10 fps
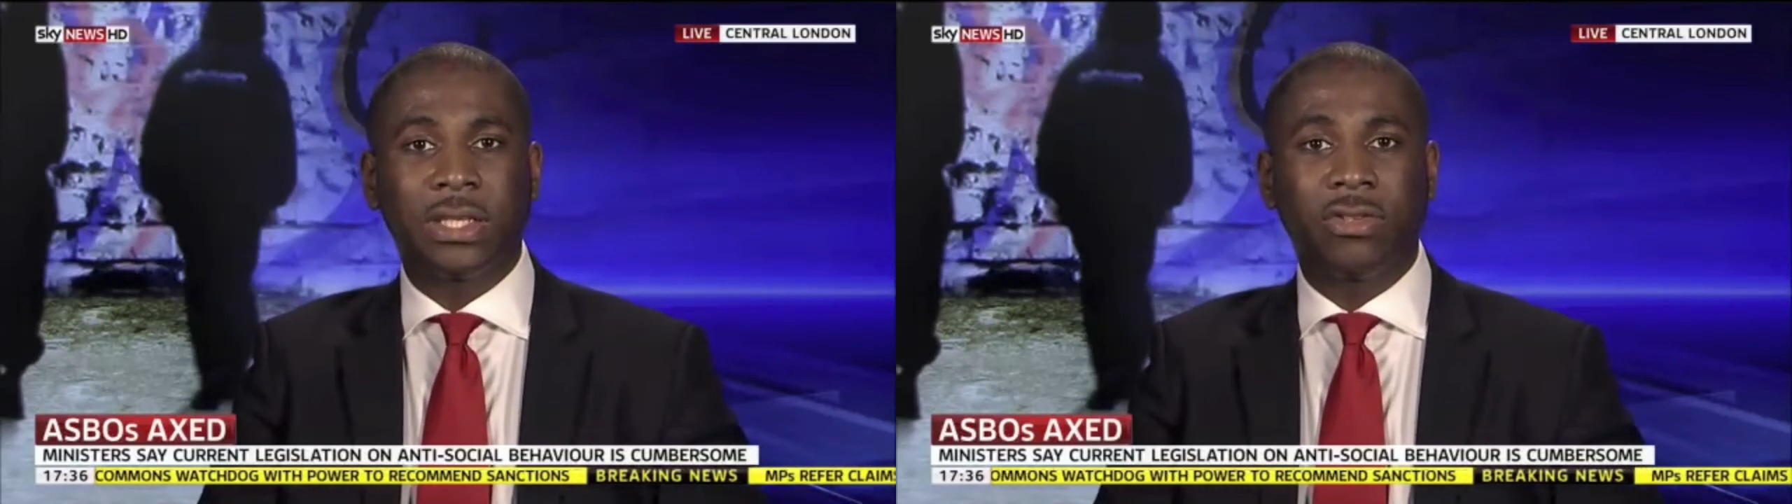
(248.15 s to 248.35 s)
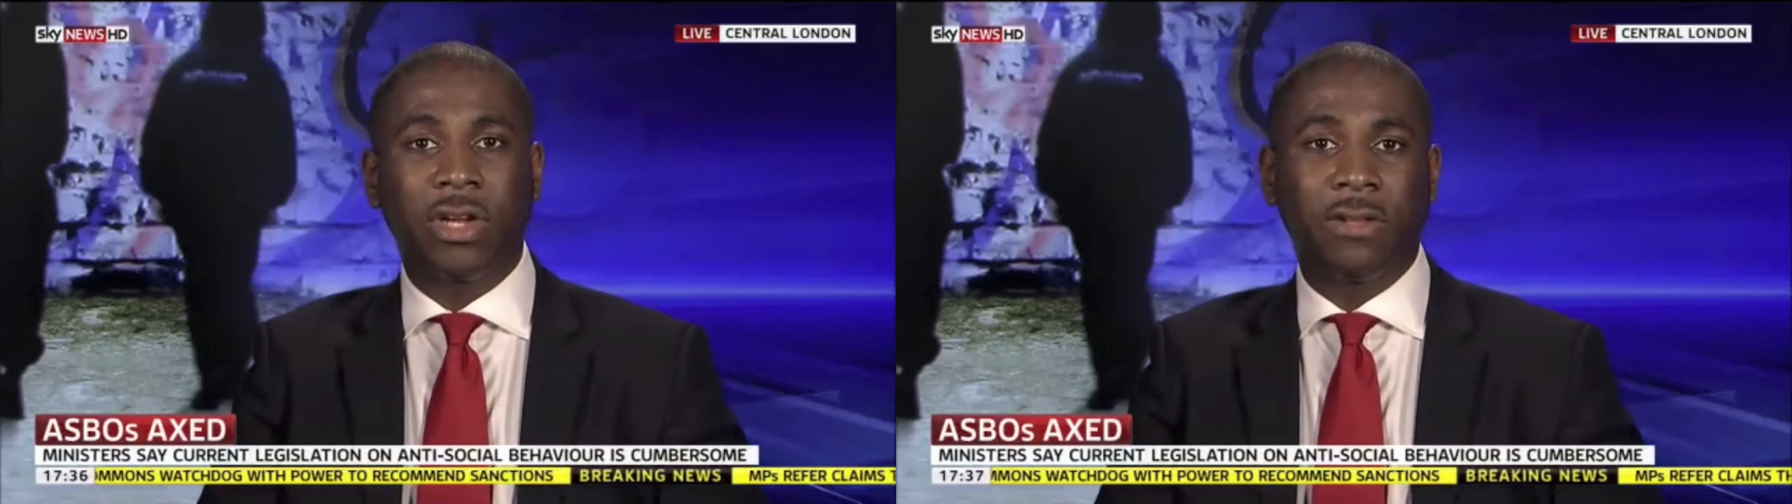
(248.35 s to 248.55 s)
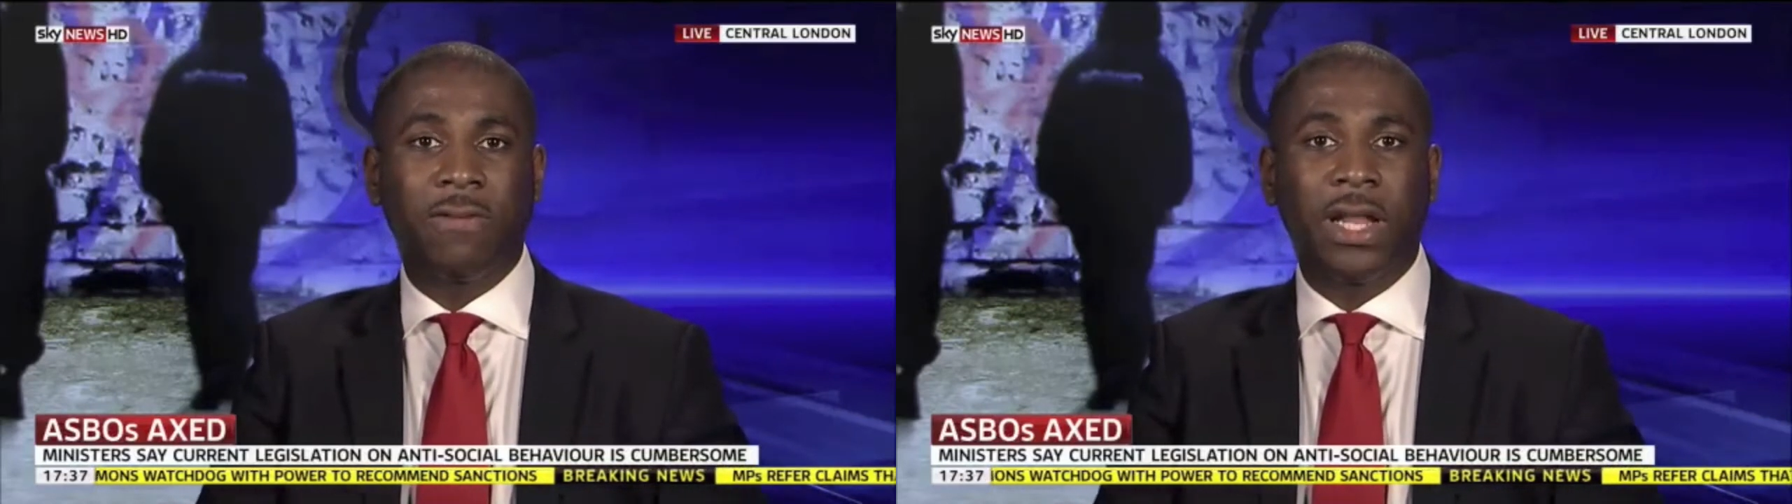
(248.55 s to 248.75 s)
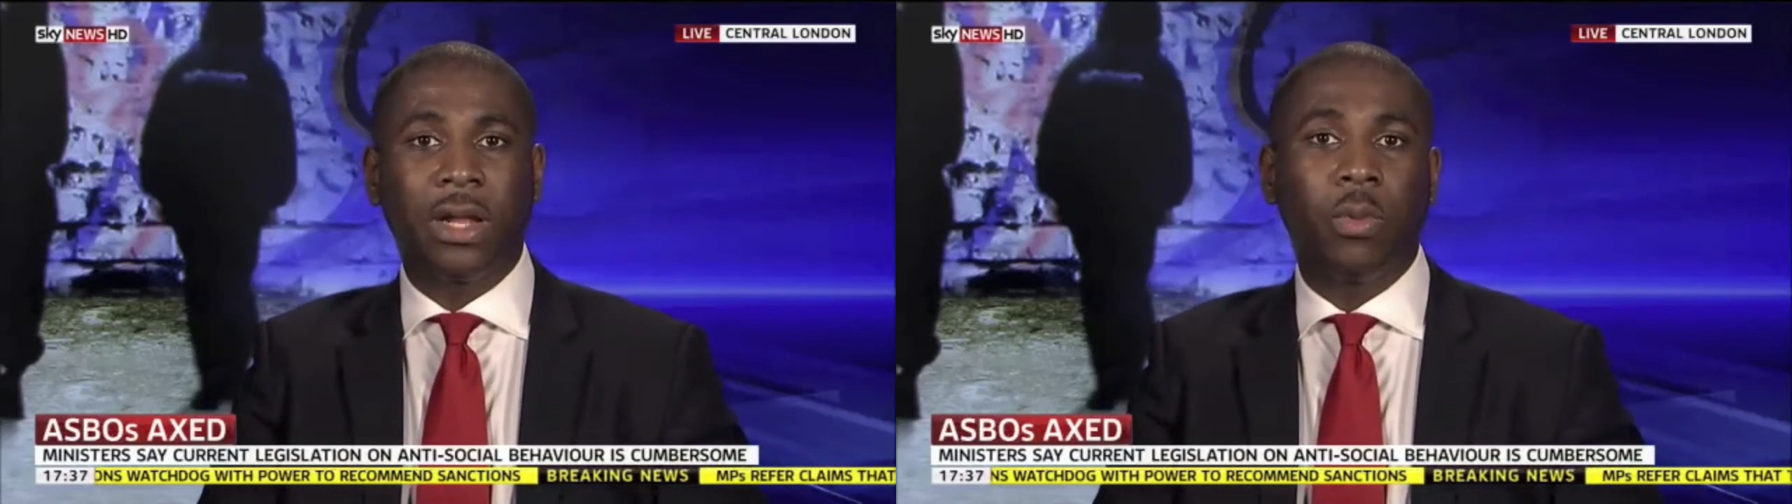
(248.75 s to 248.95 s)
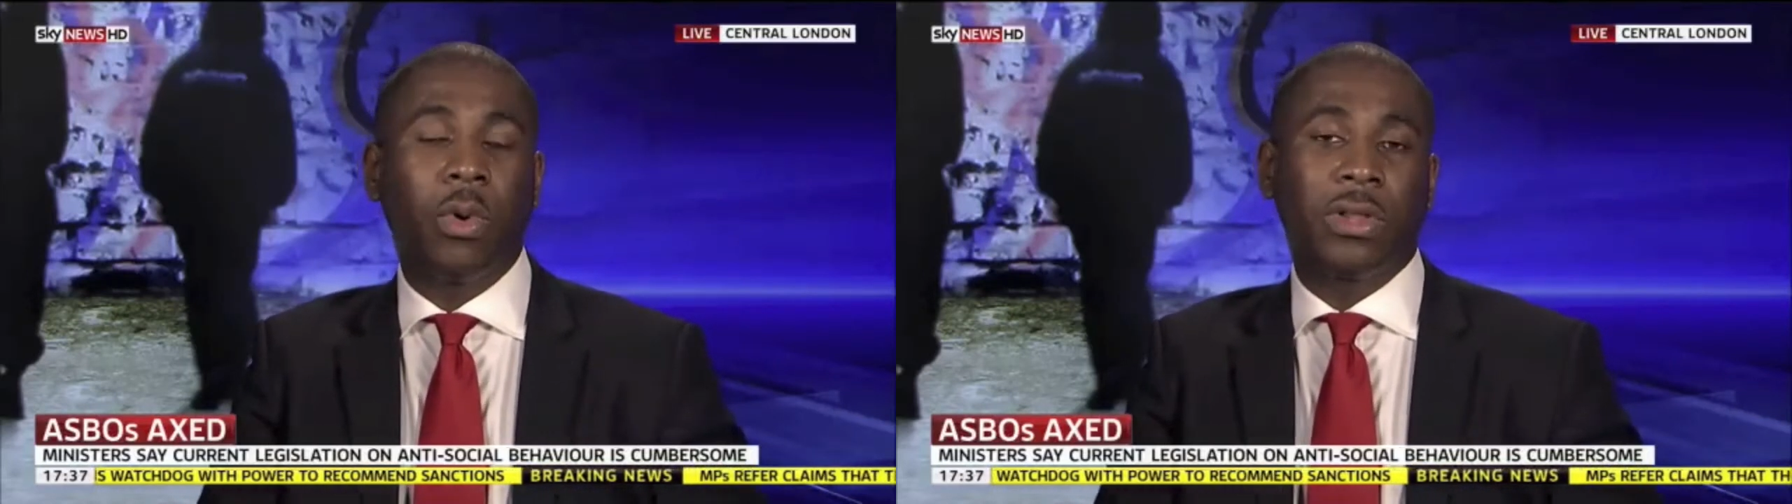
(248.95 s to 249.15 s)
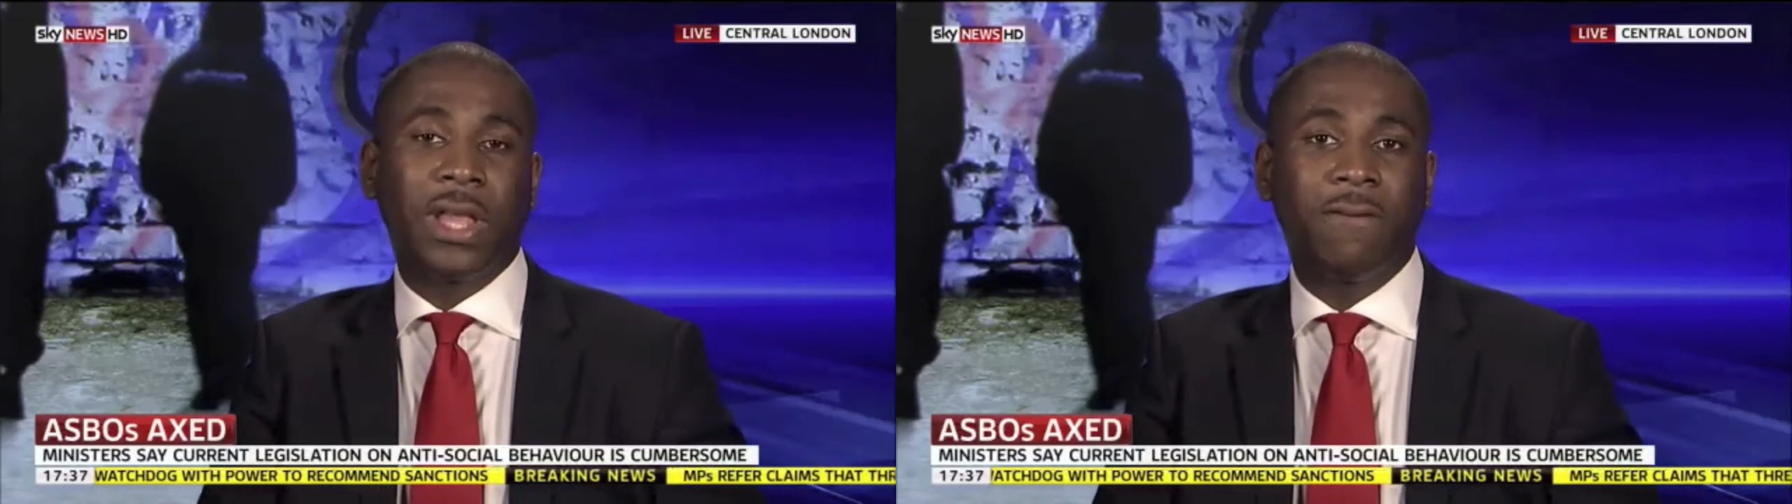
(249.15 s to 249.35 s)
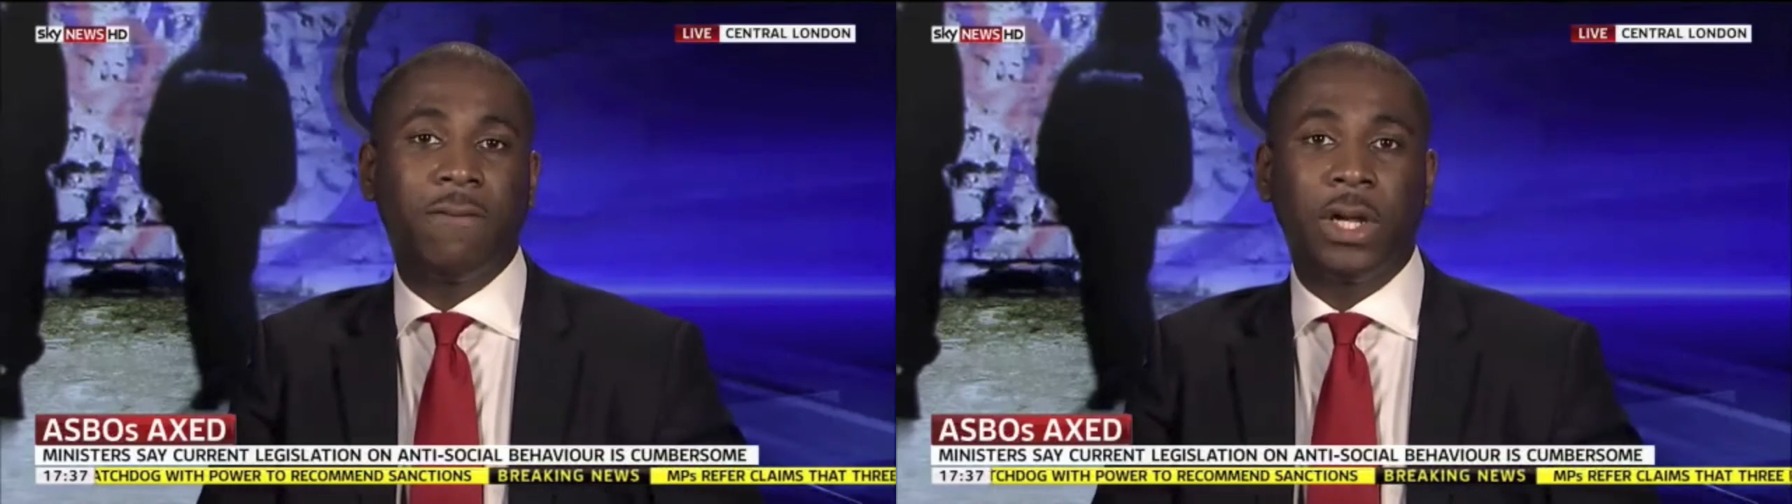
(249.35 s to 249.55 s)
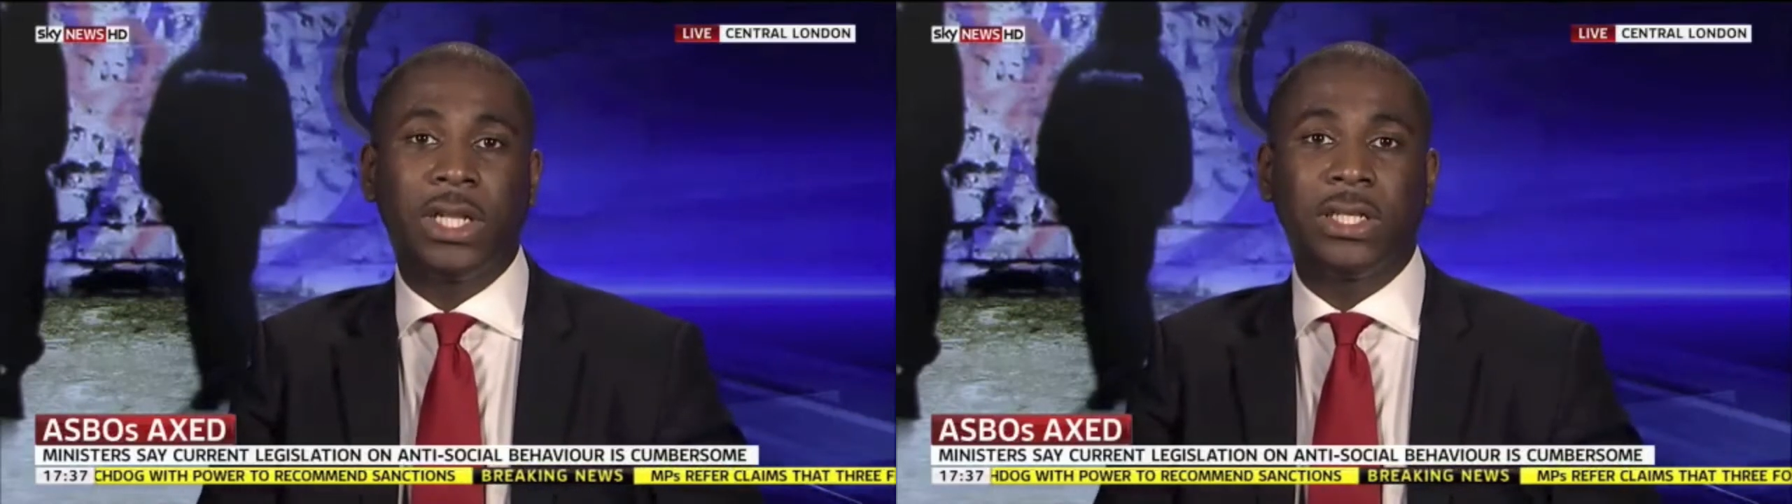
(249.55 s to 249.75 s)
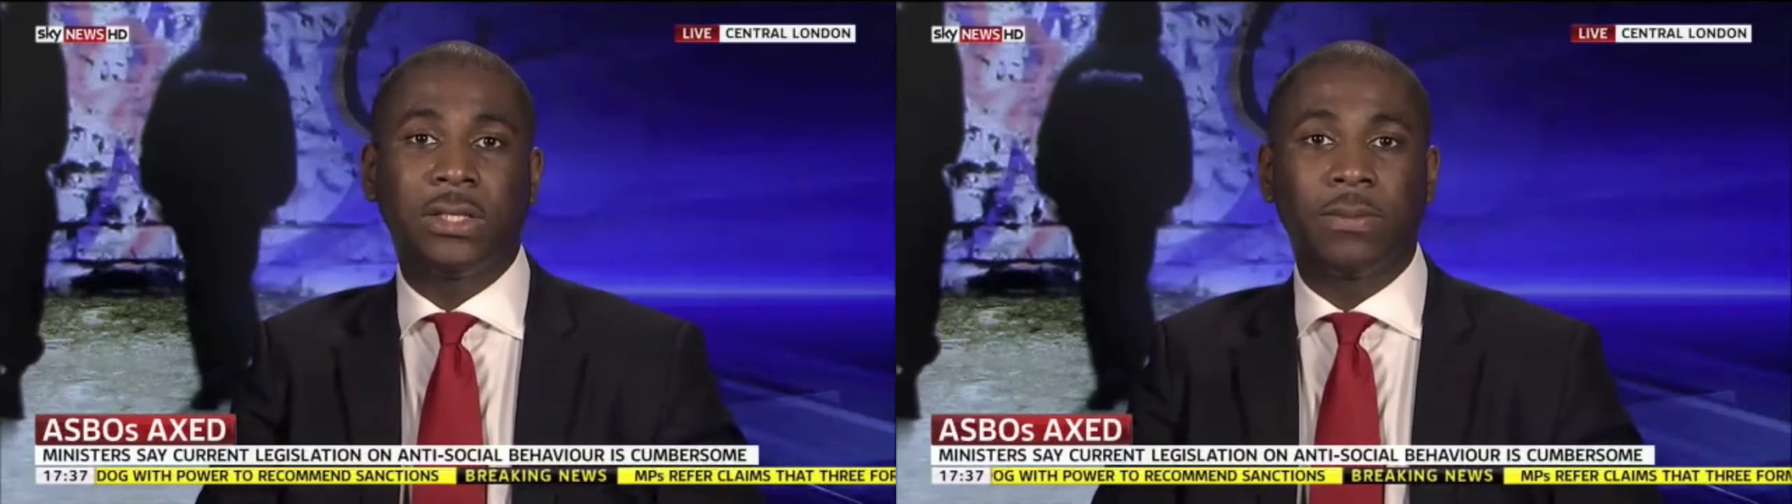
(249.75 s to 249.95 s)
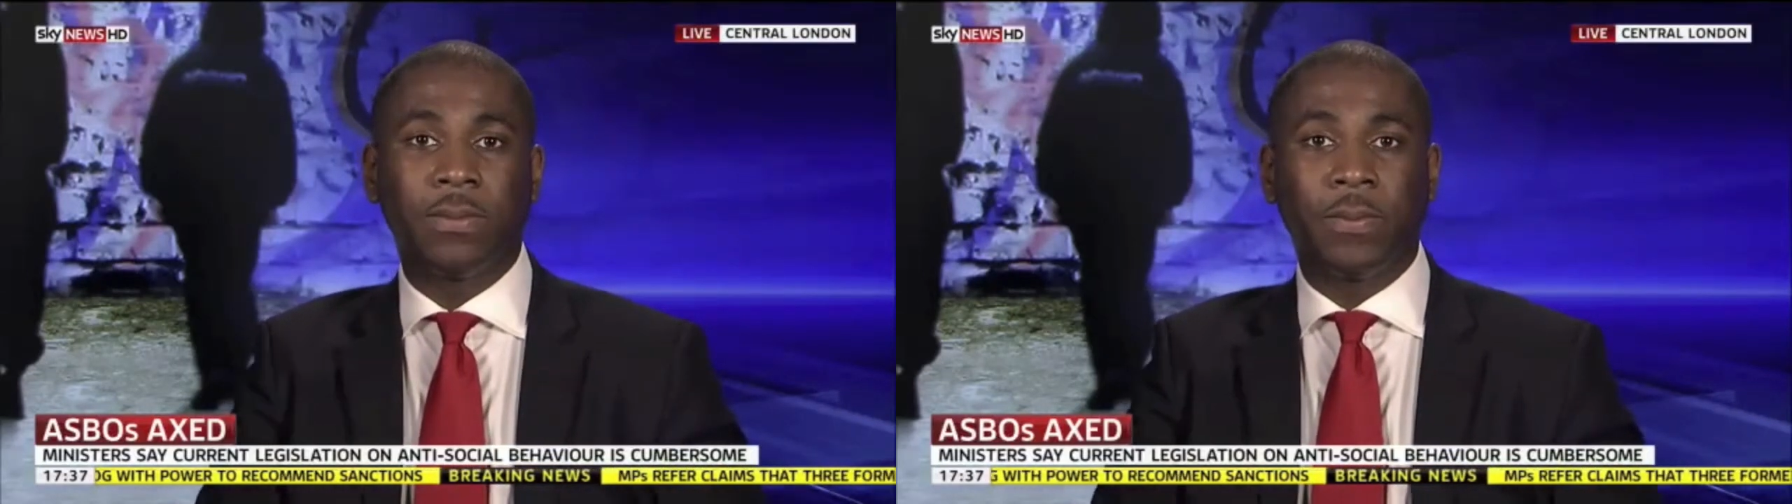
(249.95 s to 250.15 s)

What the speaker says: and try to find out what that void is.